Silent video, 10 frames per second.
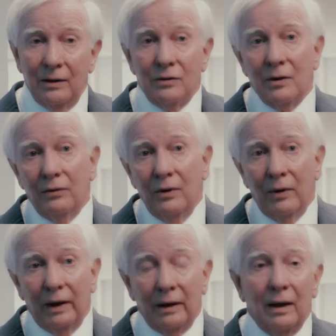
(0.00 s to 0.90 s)
In so
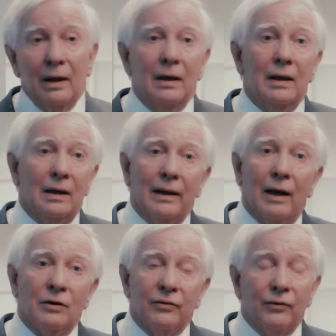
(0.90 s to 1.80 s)
doing, it
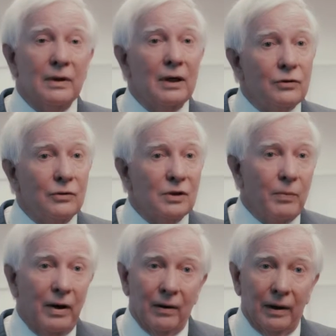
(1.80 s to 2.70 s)
allows for tissue
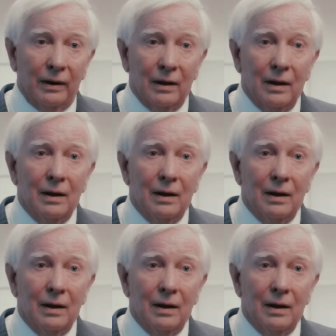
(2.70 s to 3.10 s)
sparing.